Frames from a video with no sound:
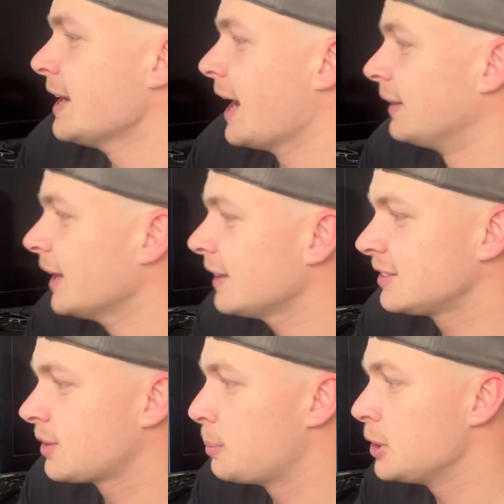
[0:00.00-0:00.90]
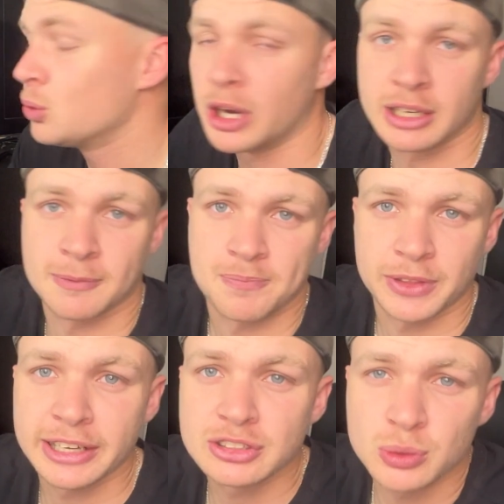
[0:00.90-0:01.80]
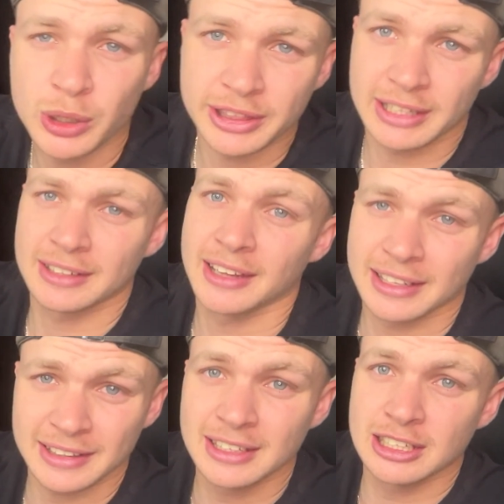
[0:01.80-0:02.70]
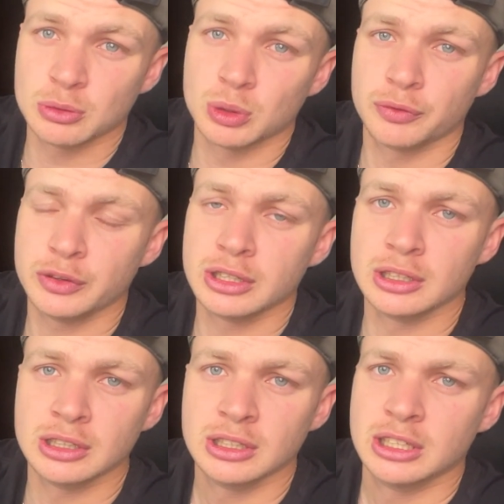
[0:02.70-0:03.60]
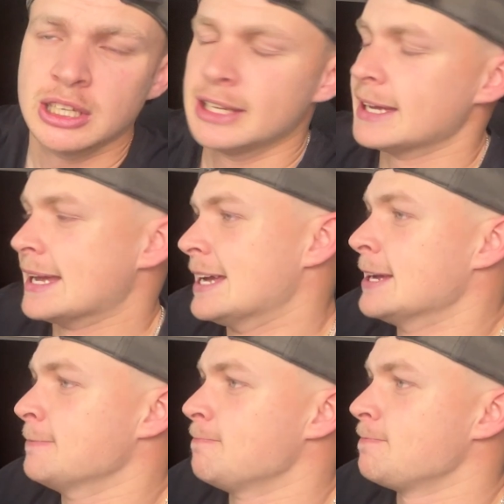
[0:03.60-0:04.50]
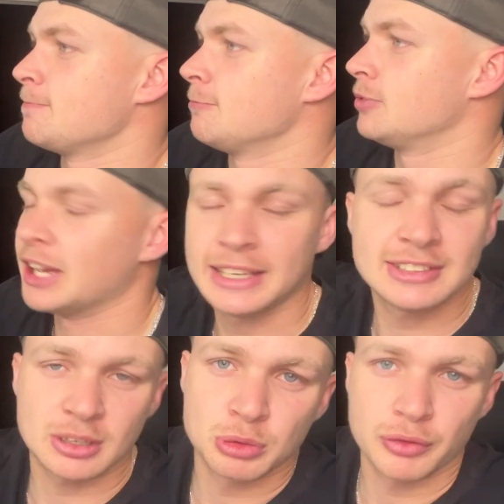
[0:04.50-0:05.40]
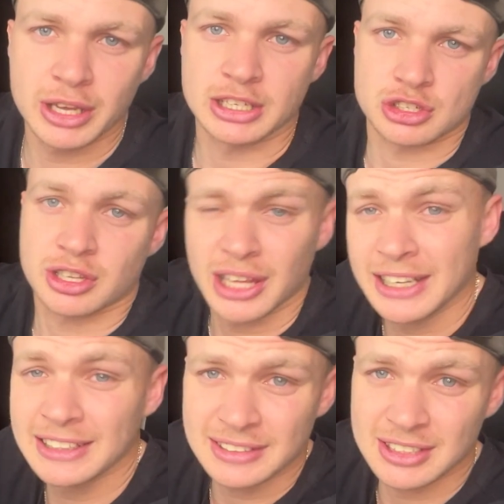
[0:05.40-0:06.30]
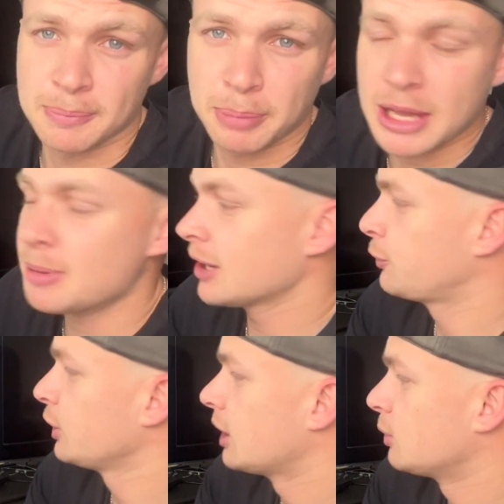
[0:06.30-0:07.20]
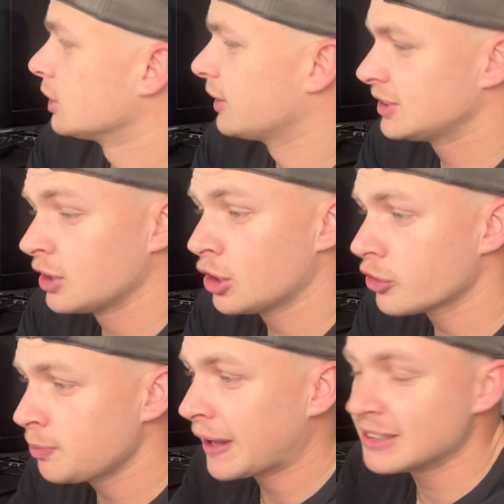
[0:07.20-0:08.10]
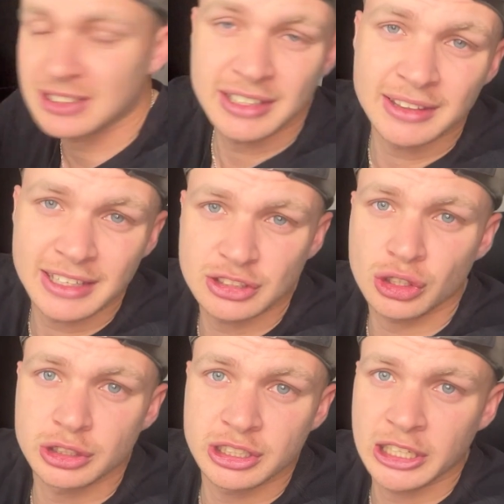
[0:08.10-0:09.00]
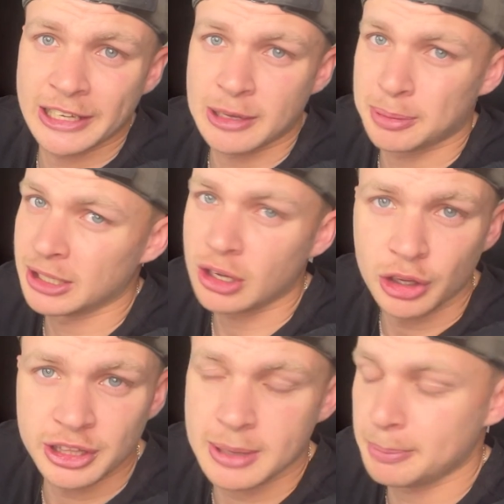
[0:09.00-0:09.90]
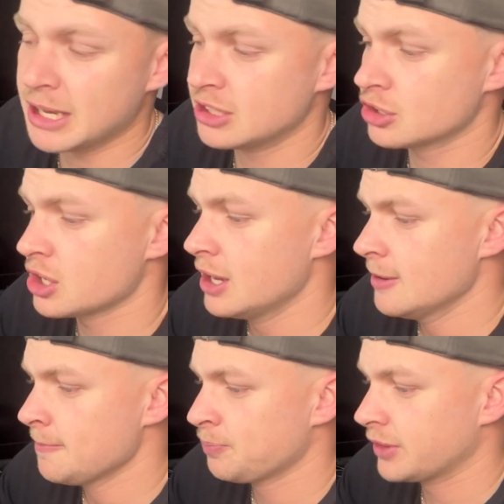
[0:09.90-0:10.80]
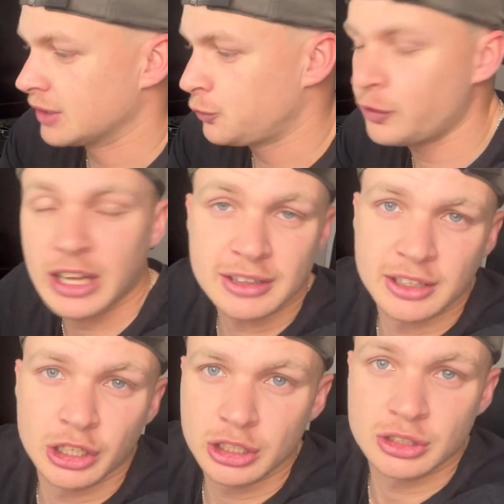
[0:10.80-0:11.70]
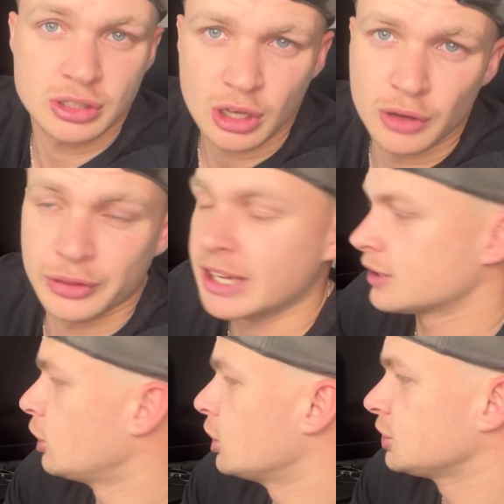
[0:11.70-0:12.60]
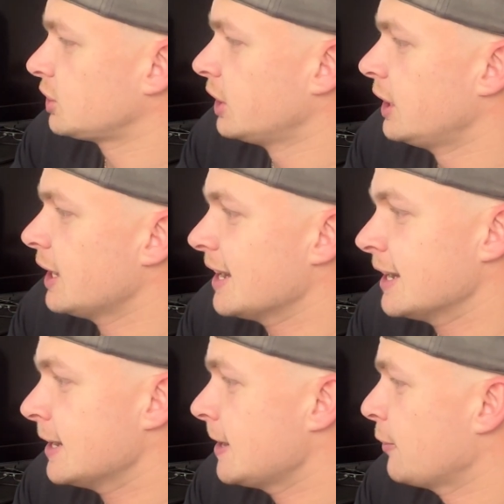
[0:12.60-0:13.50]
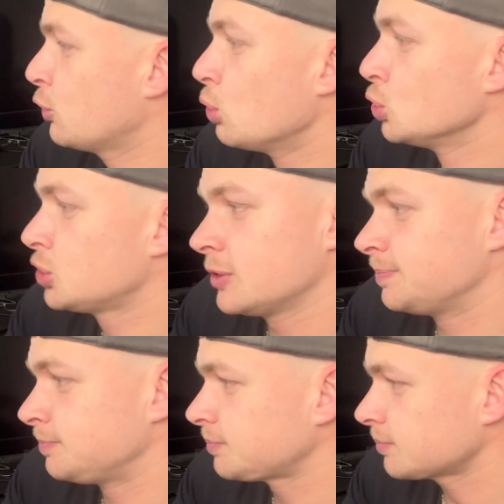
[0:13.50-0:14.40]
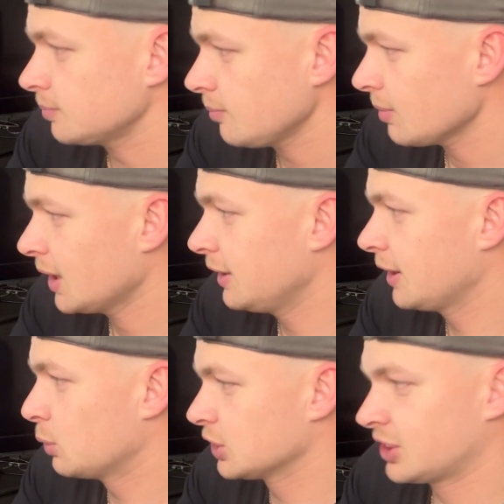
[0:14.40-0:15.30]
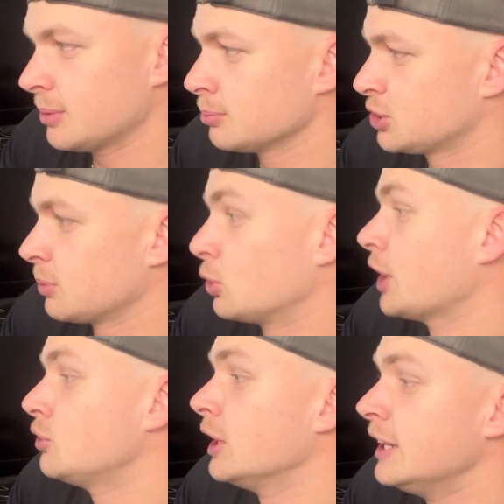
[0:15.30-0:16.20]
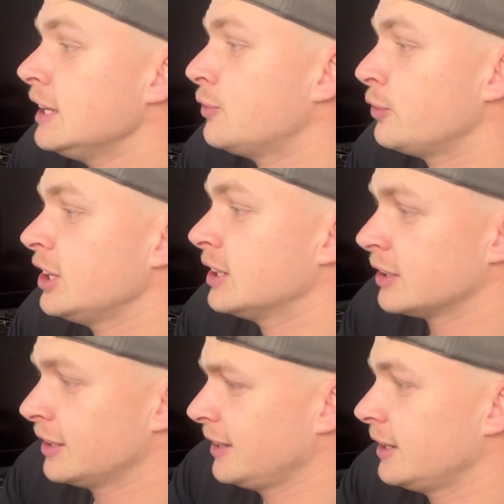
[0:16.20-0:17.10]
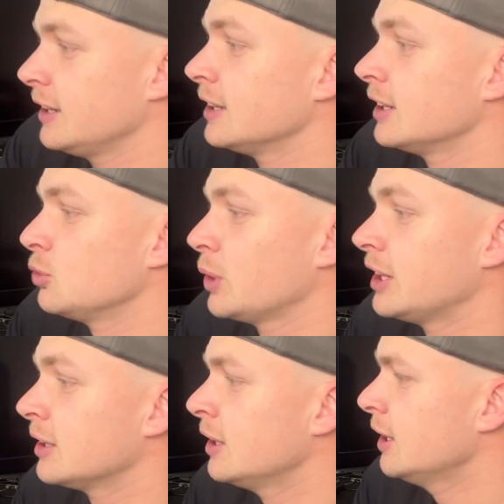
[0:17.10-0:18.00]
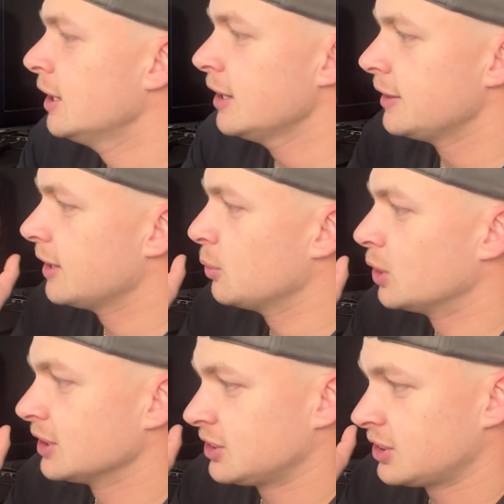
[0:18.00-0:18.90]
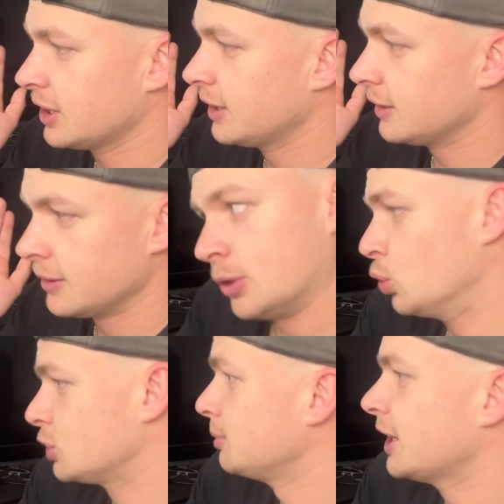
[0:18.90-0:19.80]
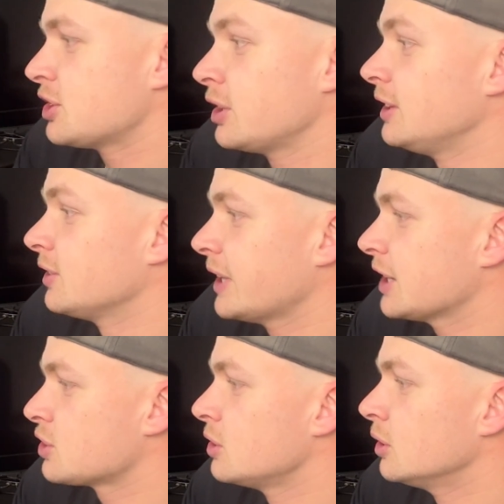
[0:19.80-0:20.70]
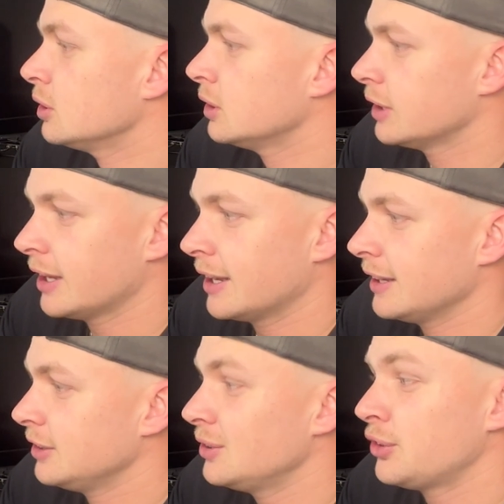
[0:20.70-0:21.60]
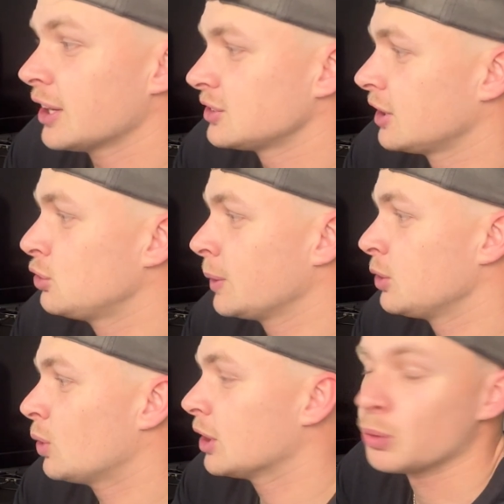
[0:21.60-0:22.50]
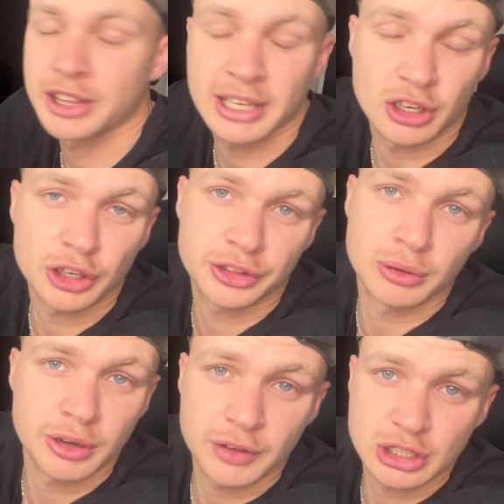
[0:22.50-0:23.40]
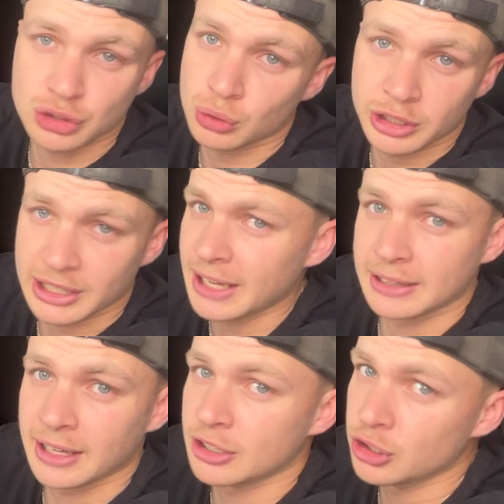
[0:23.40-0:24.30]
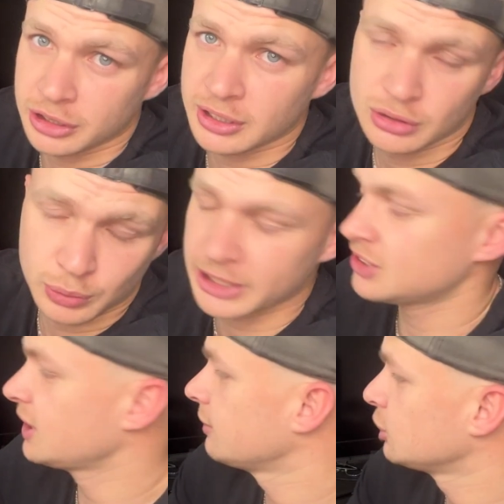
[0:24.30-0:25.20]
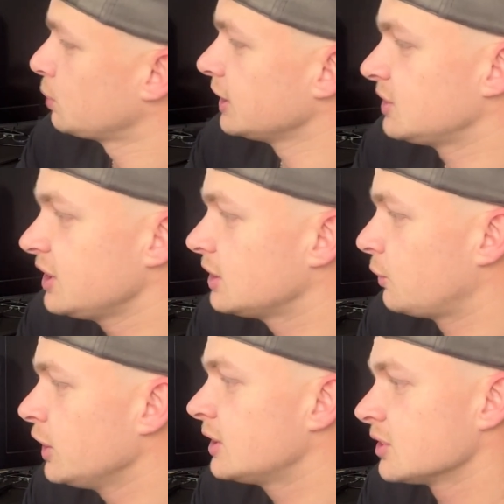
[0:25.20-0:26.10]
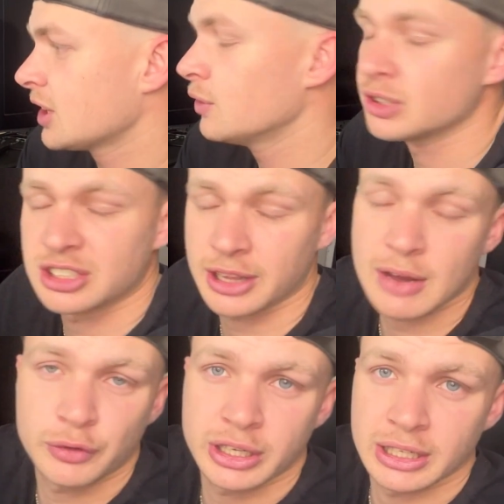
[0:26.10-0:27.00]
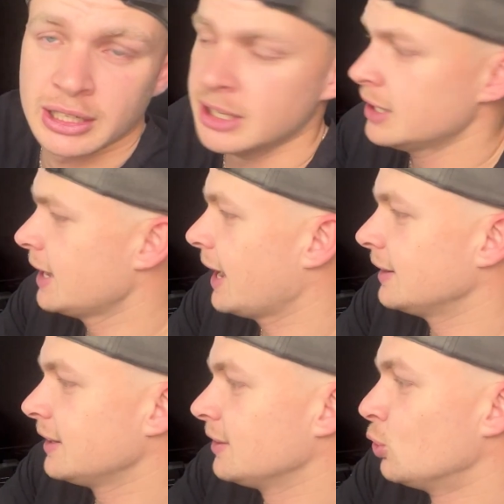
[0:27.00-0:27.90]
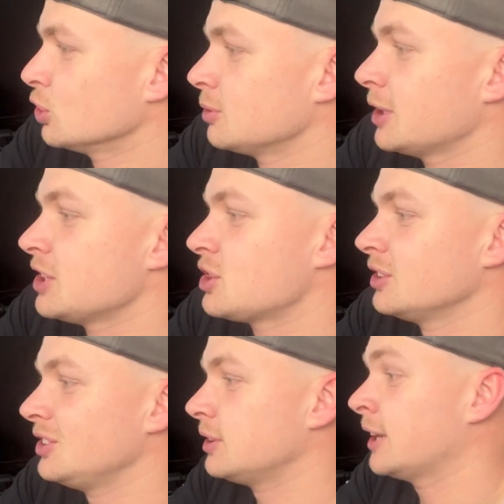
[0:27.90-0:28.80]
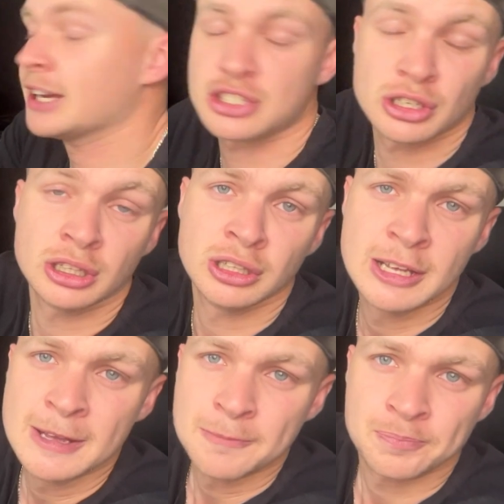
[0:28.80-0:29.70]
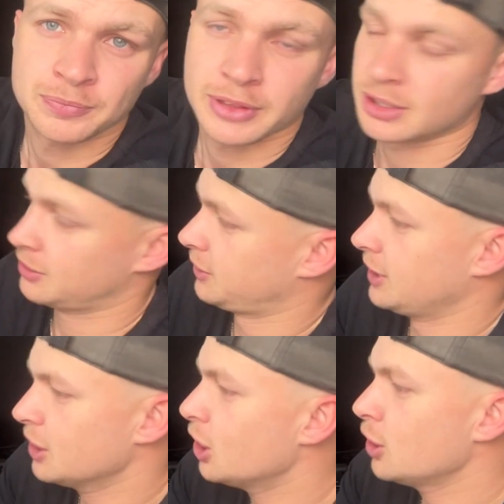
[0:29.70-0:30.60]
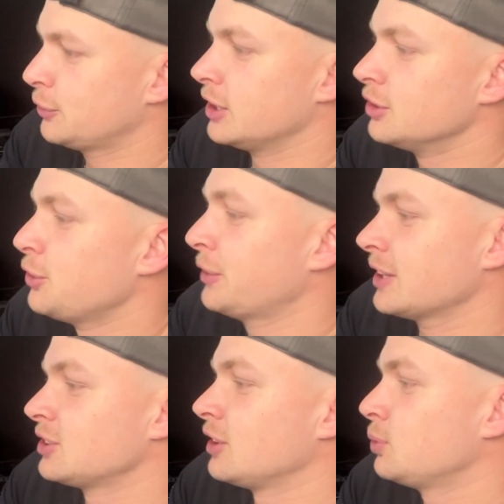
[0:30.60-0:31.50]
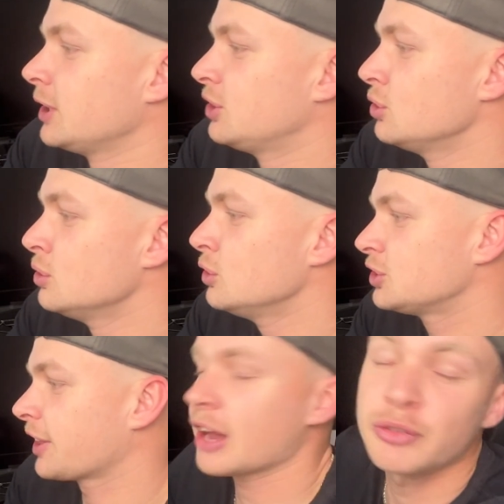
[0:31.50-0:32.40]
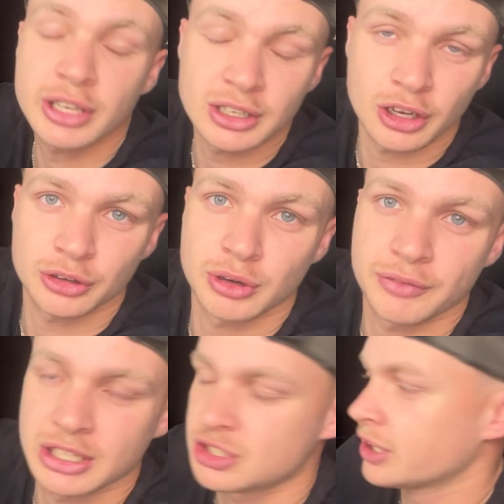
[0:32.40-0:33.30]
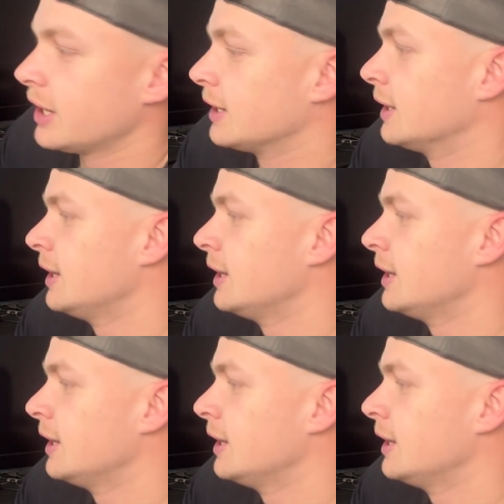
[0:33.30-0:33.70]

And that is the big one. That is the one that England will feel they need some revenge. They need some payback for that one. There's a lot of players in their starting lineup and on their bench that felt the hurt of that loss. Of course, there was some great relief in England when there was the Autumn Nation International in 2021 where they got the revenge story done. They got 27-26 victors over South Africa. And then the Autumn Nations International the year after, in 2022, South Africa got revenge again.